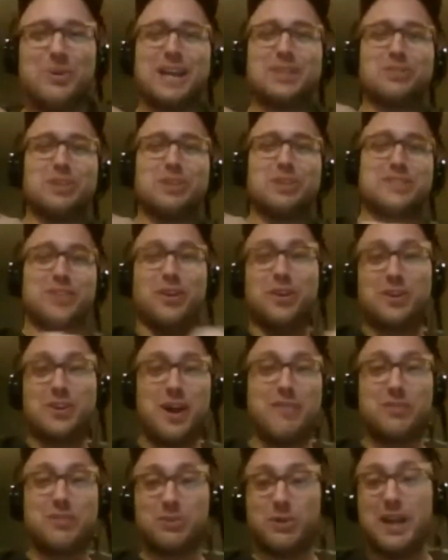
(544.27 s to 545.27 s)
We actually
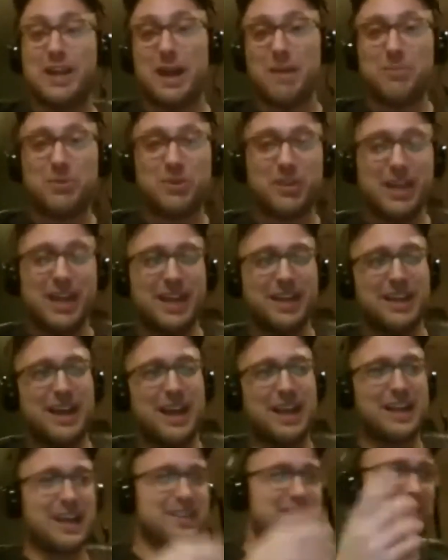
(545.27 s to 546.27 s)
started off great. I'm
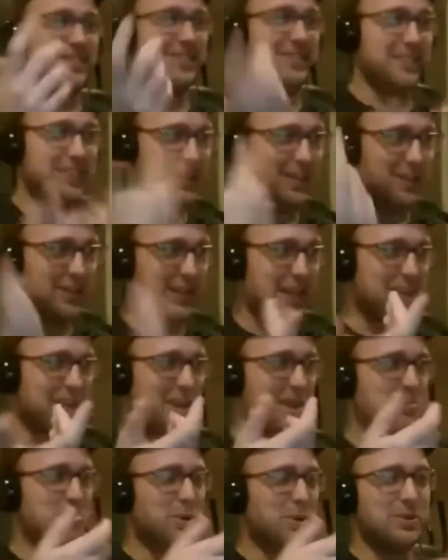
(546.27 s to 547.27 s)
glad I got, that
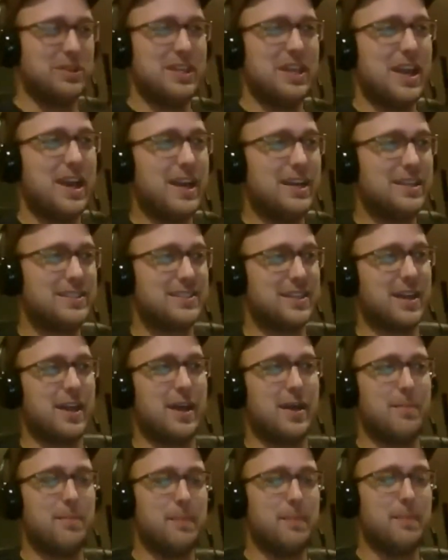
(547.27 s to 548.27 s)
kind of broke the ice.
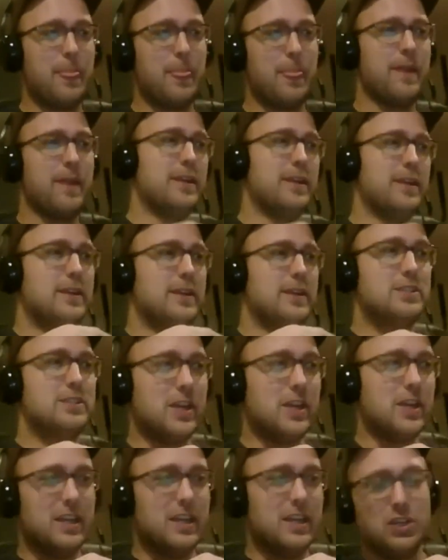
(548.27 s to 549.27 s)
So
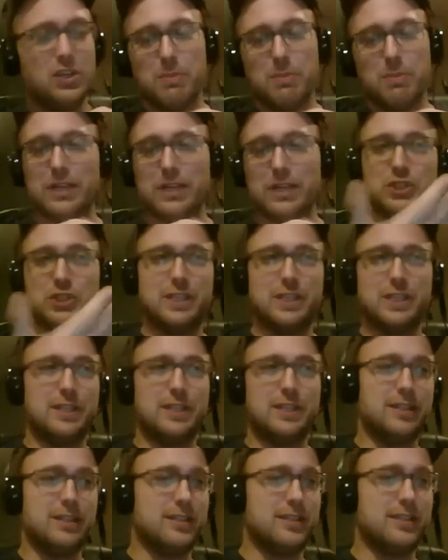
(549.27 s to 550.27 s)
you
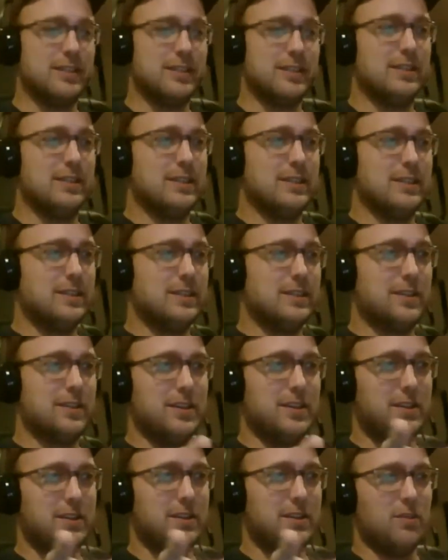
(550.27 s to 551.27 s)
mentioned
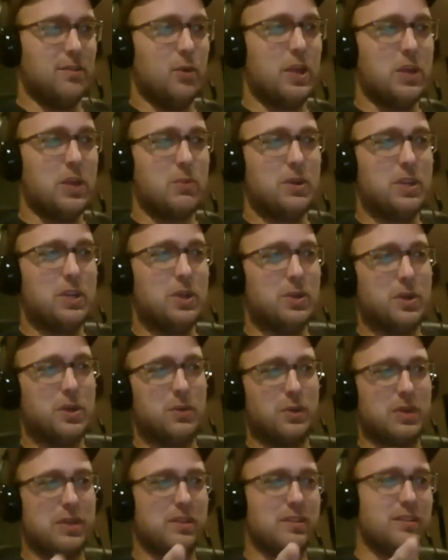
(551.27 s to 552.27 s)
what you were doing
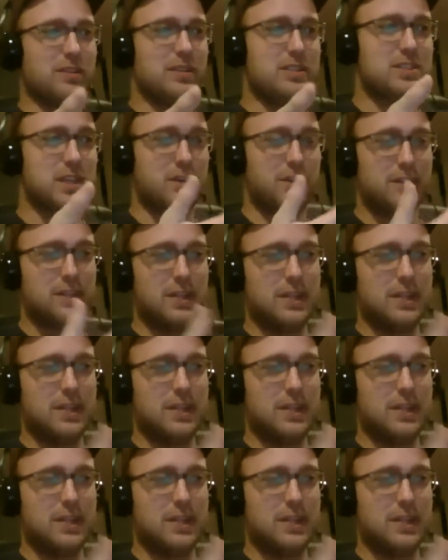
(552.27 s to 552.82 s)
with selling the